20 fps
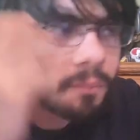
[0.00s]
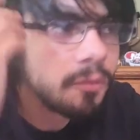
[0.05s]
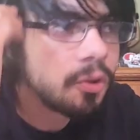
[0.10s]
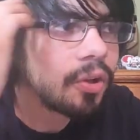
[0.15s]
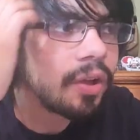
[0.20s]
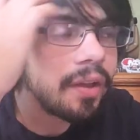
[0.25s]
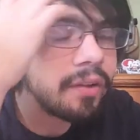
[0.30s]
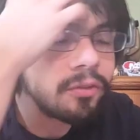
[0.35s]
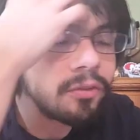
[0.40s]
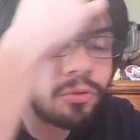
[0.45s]
You
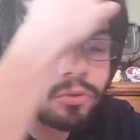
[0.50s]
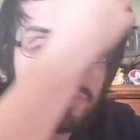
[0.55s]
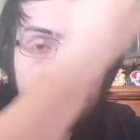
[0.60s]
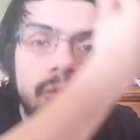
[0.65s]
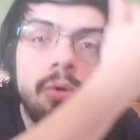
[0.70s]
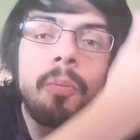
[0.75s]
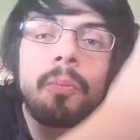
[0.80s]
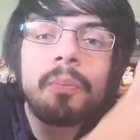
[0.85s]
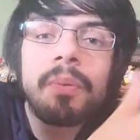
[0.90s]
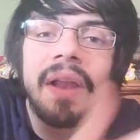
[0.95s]
get
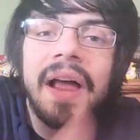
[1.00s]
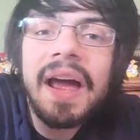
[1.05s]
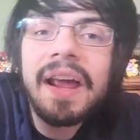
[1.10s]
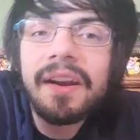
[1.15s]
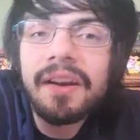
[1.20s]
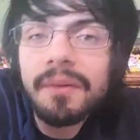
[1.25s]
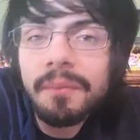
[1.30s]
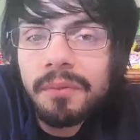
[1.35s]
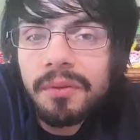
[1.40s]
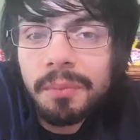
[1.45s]
2
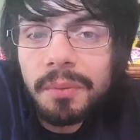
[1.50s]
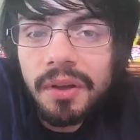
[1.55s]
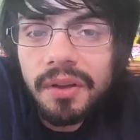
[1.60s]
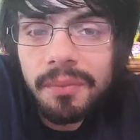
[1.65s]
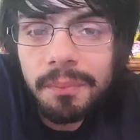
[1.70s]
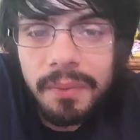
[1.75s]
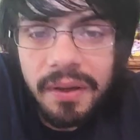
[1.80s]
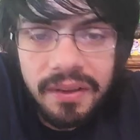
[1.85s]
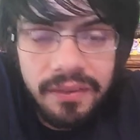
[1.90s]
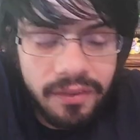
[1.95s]
platinums, because
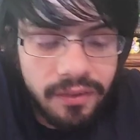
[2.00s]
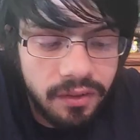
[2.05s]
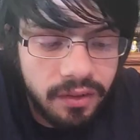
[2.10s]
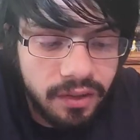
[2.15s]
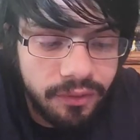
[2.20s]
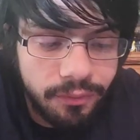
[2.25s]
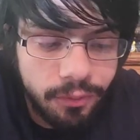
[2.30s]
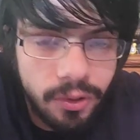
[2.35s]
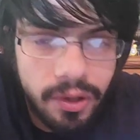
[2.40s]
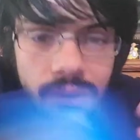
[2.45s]
basically
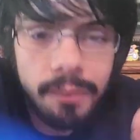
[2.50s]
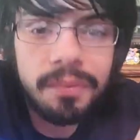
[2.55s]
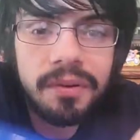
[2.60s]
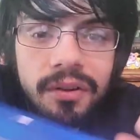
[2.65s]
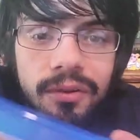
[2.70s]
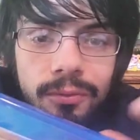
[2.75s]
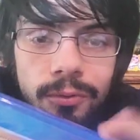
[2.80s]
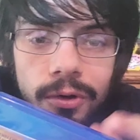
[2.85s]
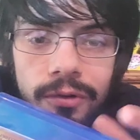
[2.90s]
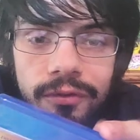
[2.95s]
if you get a
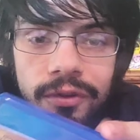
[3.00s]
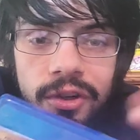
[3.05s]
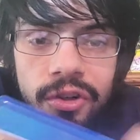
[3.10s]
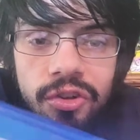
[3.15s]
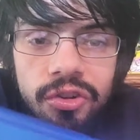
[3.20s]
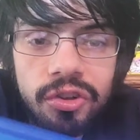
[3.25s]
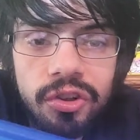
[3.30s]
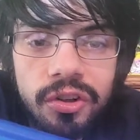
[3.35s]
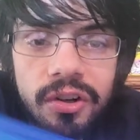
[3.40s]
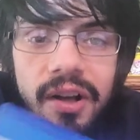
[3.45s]
PS4 version,